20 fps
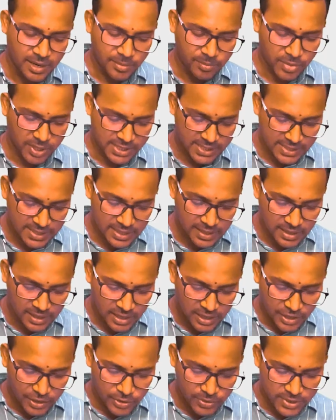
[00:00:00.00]
but still
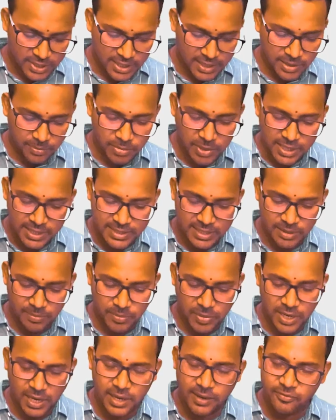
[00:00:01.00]
you see the blood
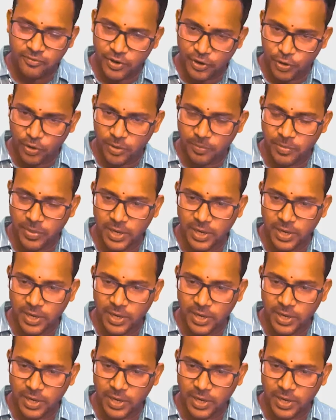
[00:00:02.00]
supply for your